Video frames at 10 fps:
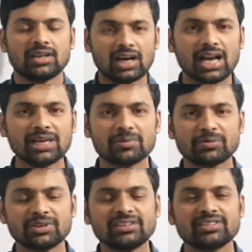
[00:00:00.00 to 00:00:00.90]
Hi
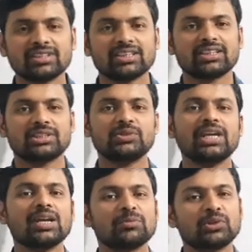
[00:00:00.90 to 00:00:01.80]
everyone, today
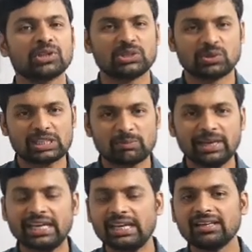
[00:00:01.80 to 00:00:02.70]
I am going to
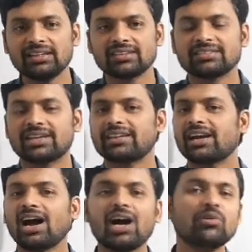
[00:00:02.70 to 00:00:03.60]
explain that
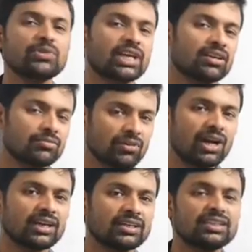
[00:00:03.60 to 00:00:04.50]
how we can
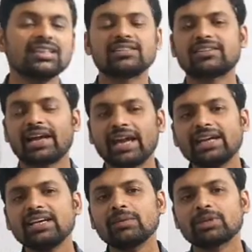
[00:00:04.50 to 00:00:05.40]
find the
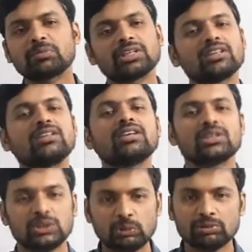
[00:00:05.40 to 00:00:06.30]
angle between
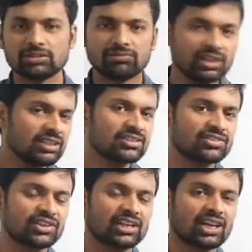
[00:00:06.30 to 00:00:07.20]
two different
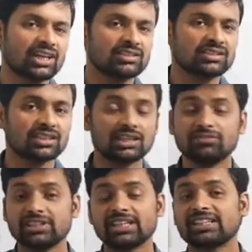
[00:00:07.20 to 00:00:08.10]
straight lines if
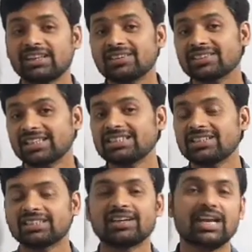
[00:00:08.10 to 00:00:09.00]
they cut each
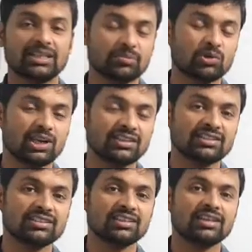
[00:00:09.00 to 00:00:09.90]
other at a point